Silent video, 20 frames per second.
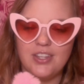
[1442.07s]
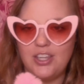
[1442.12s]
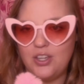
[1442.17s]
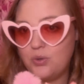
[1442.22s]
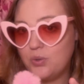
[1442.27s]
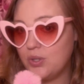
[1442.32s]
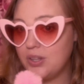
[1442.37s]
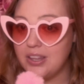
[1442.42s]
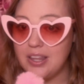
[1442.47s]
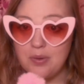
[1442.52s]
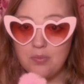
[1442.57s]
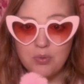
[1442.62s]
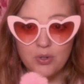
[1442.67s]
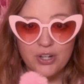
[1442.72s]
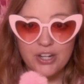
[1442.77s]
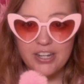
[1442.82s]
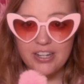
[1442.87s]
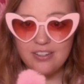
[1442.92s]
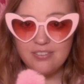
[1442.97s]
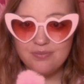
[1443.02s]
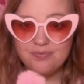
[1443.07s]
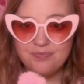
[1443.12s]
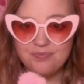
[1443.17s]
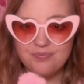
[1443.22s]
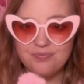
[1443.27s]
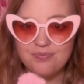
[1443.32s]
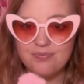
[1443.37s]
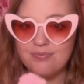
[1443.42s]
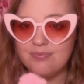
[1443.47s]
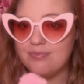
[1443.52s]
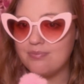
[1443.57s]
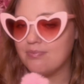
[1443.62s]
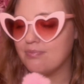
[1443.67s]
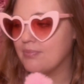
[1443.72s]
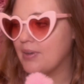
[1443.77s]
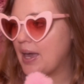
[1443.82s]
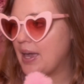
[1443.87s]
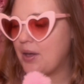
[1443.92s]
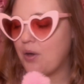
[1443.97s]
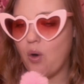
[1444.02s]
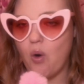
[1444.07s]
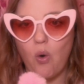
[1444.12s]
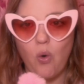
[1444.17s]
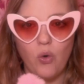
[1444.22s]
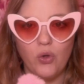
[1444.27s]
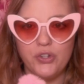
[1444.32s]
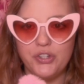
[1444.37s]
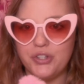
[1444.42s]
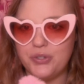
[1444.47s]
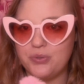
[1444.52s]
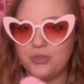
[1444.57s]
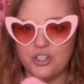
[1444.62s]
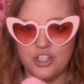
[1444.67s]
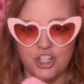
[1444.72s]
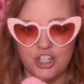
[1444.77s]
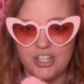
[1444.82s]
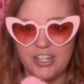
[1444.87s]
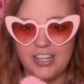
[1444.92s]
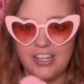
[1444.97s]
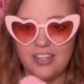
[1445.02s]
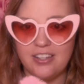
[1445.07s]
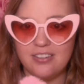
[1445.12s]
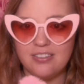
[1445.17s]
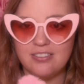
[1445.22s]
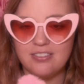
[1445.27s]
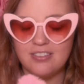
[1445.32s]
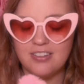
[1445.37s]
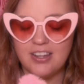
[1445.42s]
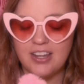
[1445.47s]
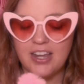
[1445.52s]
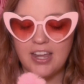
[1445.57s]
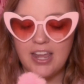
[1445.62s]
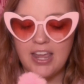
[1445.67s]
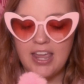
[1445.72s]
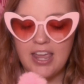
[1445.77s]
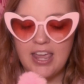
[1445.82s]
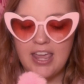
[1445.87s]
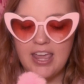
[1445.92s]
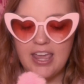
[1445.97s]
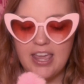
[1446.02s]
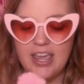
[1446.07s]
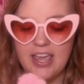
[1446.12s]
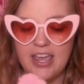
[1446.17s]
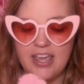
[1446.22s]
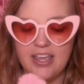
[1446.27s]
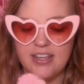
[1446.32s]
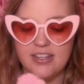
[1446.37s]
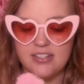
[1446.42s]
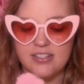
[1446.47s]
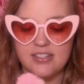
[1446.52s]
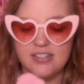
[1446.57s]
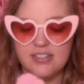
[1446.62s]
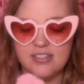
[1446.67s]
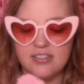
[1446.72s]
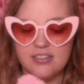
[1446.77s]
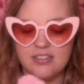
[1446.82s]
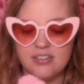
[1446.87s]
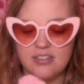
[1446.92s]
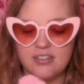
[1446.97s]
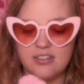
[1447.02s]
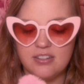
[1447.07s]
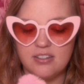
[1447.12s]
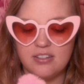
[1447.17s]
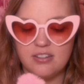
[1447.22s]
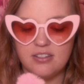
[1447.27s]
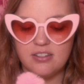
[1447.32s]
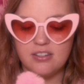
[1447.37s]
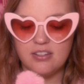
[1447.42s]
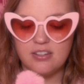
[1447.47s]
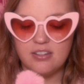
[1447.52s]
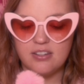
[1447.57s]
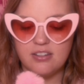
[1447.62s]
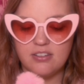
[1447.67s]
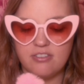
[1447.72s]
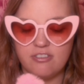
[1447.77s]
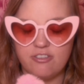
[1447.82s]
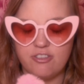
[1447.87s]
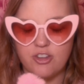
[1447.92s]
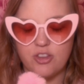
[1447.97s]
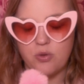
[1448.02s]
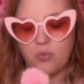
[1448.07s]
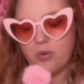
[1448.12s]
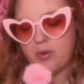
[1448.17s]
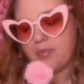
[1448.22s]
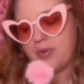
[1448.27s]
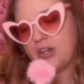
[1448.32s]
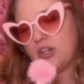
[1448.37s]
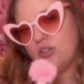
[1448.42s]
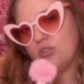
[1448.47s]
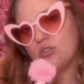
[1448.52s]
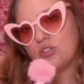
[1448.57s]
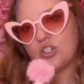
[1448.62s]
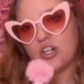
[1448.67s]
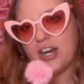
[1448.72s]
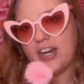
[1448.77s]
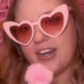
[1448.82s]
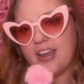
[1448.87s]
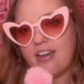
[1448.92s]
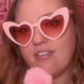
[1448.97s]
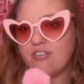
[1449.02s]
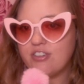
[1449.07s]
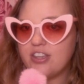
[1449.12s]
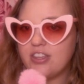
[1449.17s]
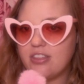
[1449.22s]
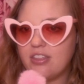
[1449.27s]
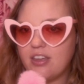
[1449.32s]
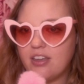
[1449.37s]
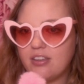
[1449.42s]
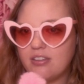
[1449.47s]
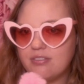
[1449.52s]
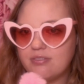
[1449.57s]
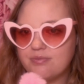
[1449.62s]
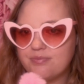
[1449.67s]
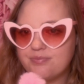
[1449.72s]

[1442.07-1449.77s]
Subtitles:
EquiliBREE, my whole new journey, is for the women who's tried everything.